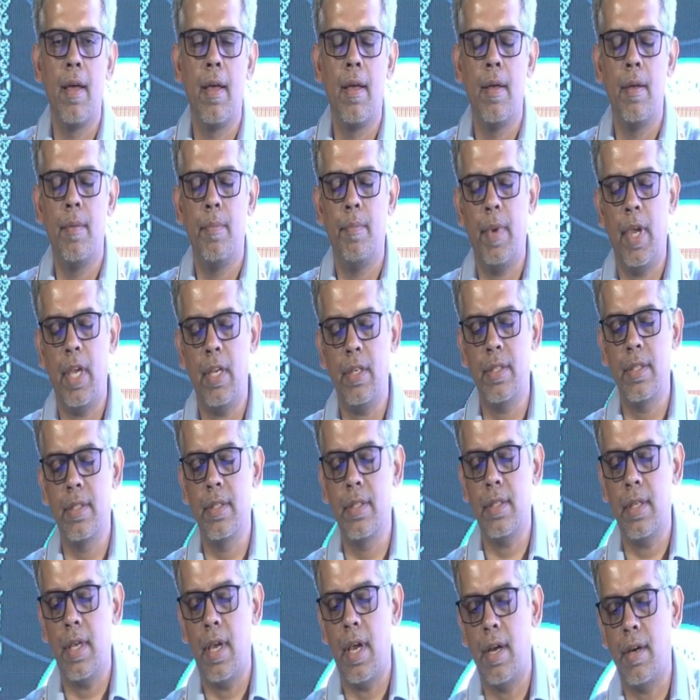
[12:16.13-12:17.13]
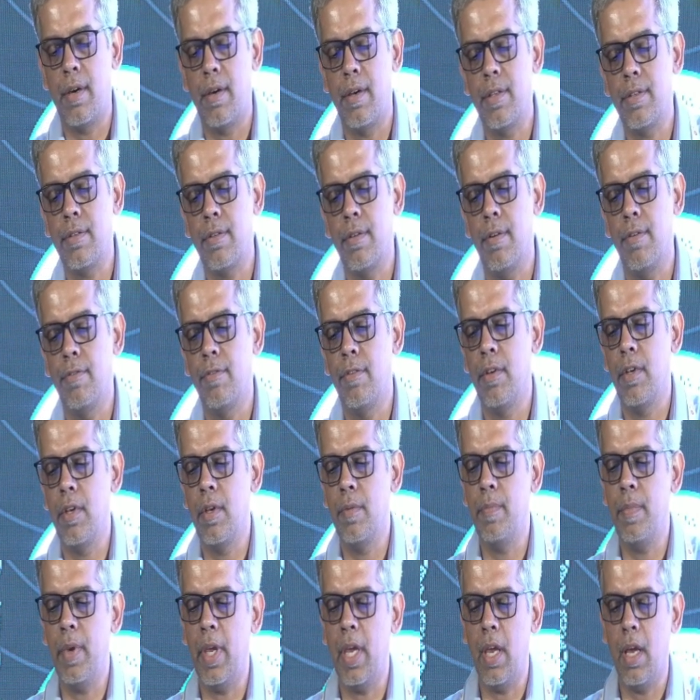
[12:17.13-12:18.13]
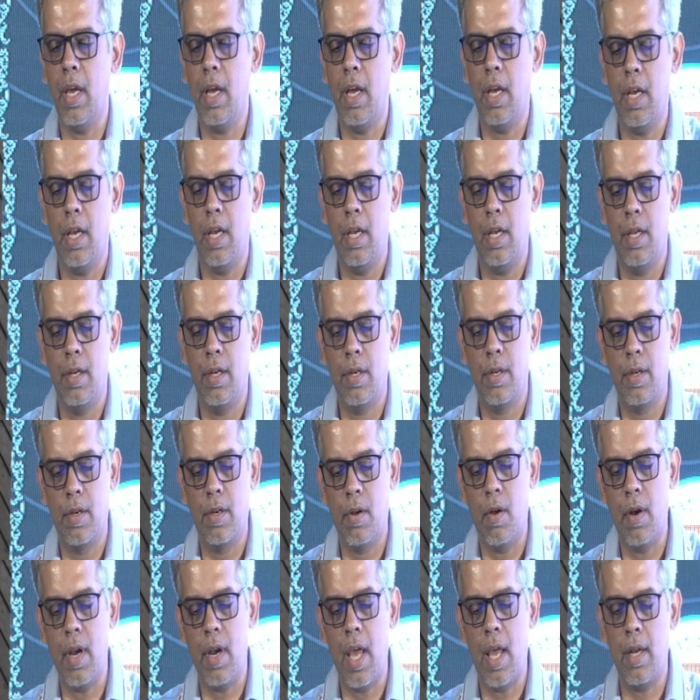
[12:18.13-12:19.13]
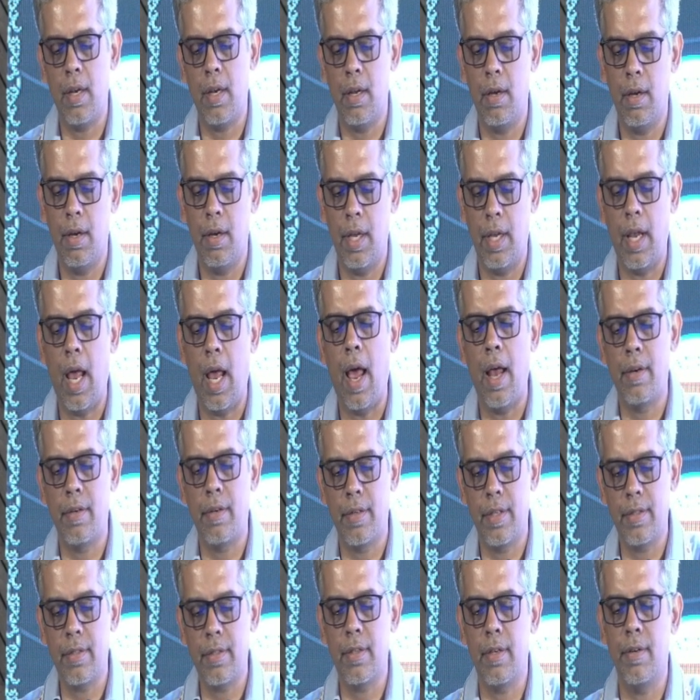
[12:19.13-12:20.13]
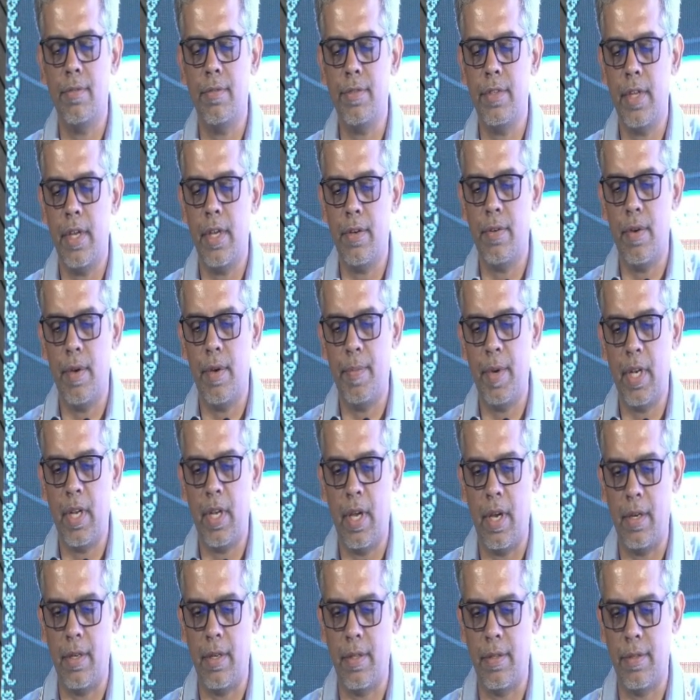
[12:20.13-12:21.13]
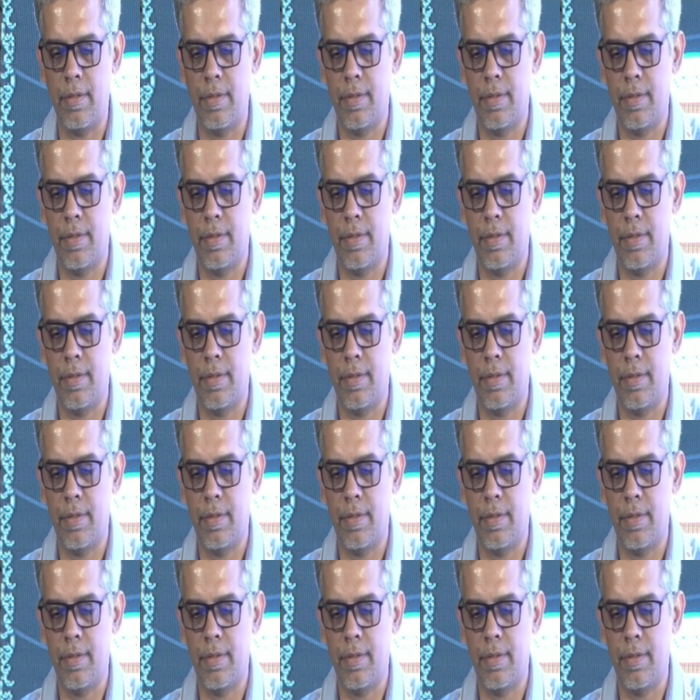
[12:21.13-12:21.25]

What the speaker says: patients at risk of developing at risk of steatohepatitis.